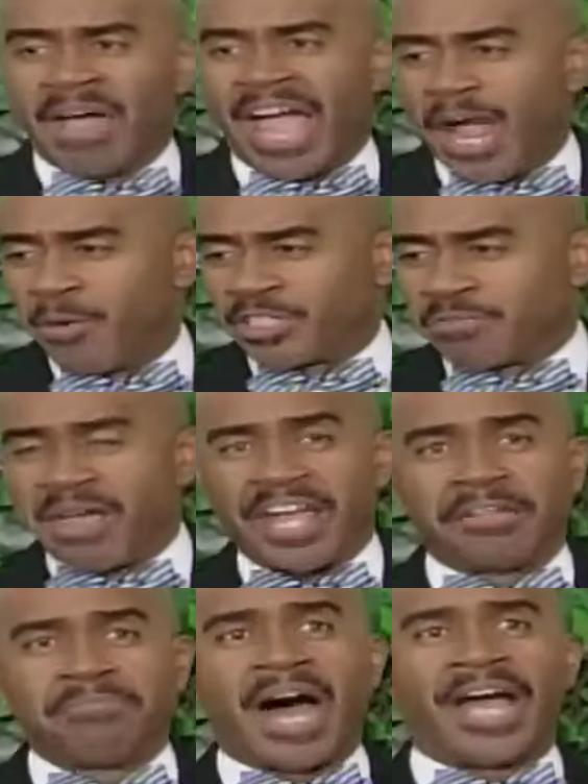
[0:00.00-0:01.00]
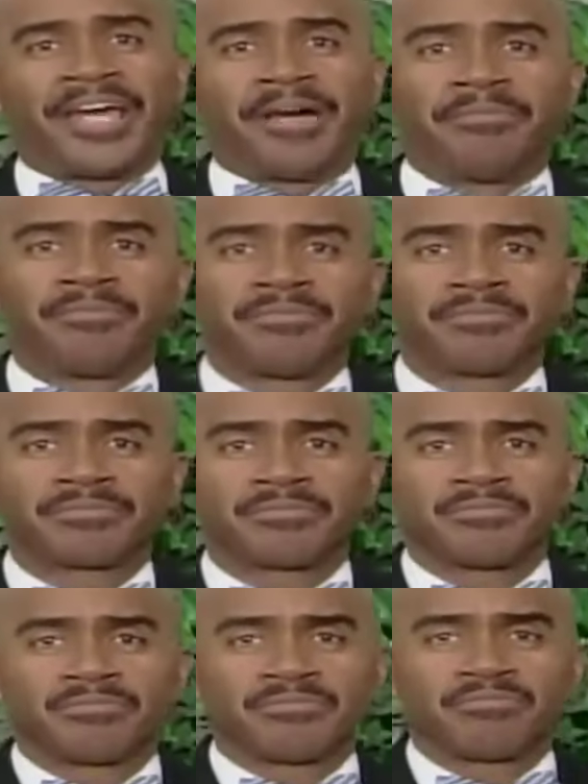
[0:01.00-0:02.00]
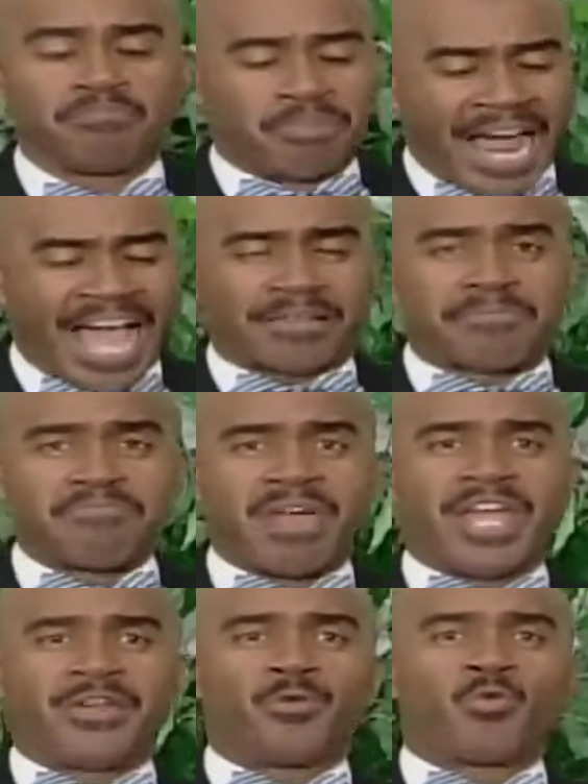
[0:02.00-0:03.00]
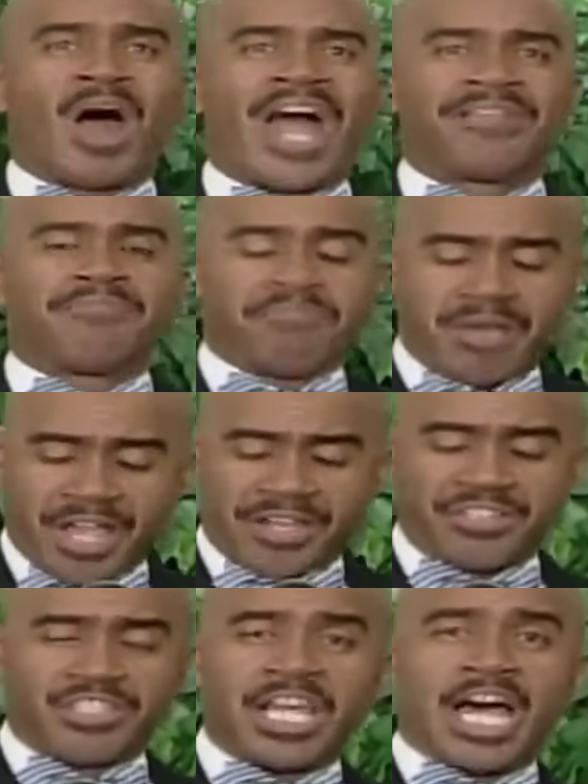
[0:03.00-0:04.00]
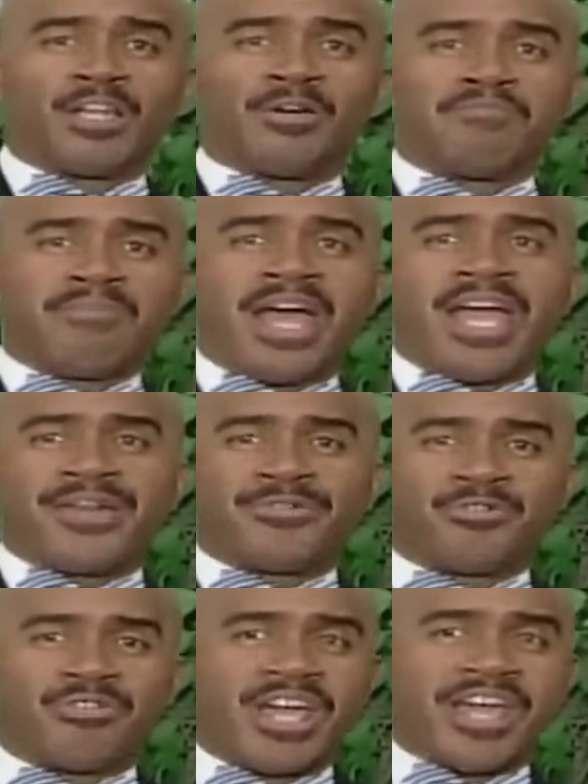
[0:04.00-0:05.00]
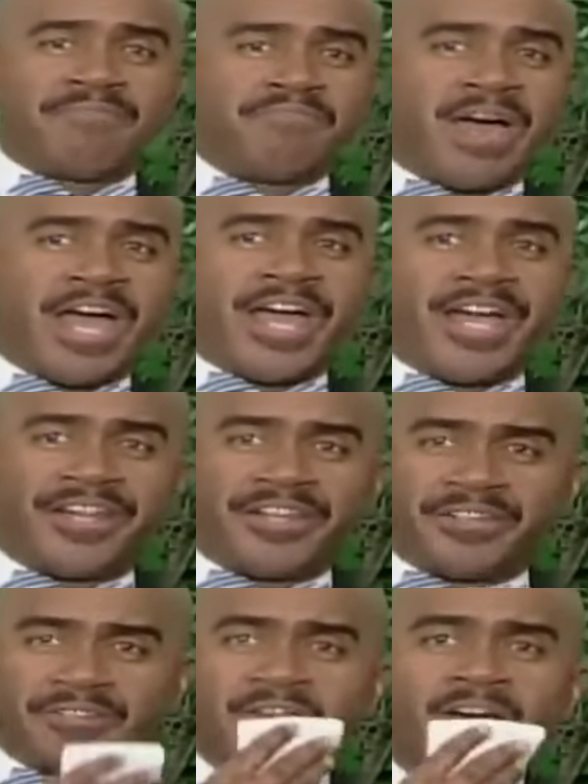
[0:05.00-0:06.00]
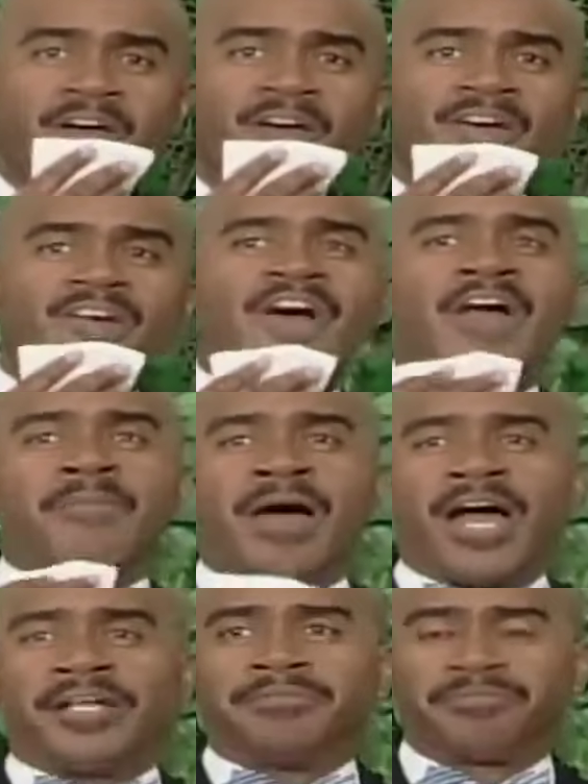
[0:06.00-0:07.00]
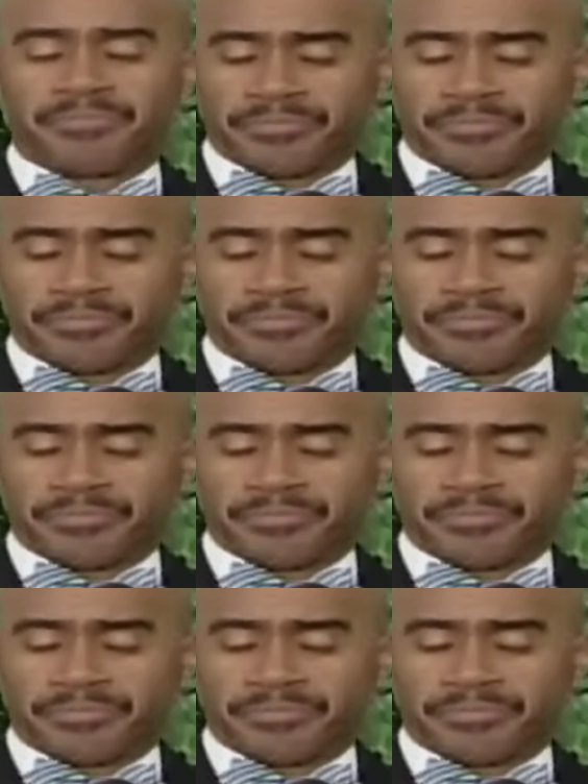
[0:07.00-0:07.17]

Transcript: Man was made by him. That's right. Black men, white men, yellow man, red man, and yeah. amen.